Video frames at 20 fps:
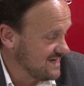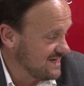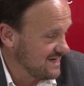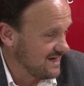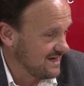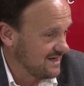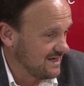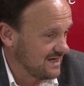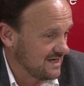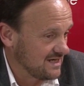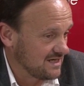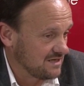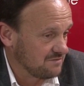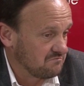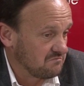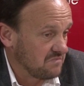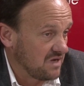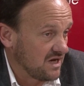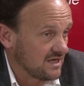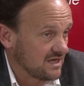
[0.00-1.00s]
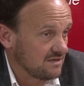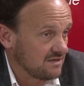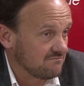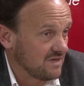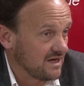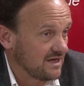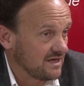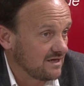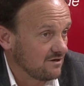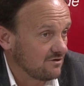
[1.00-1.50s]
and
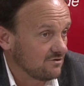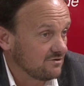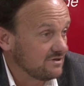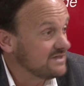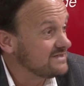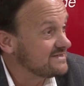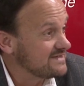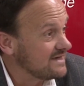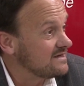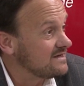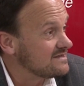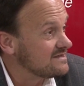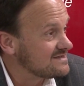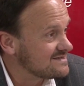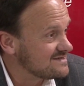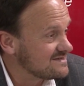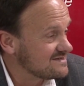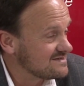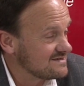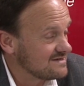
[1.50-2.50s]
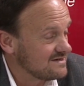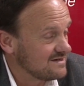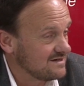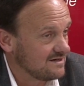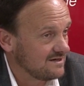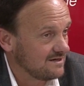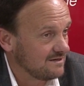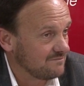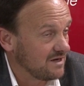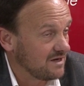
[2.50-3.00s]
my only talents,
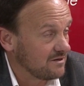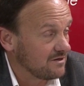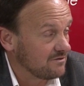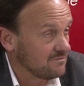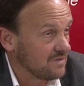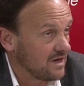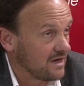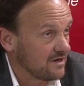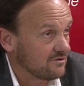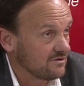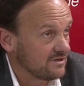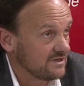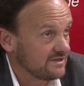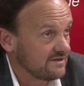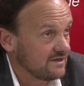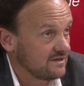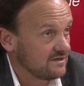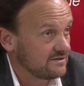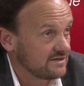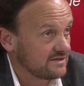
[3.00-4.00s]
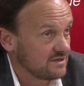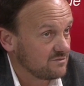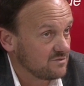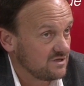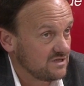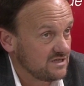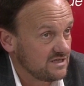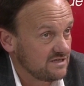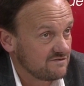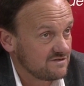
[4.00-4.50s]
my only talent, I
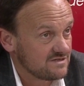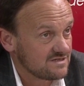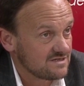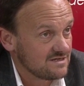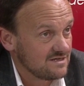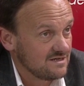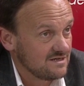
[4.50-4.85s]
believe, is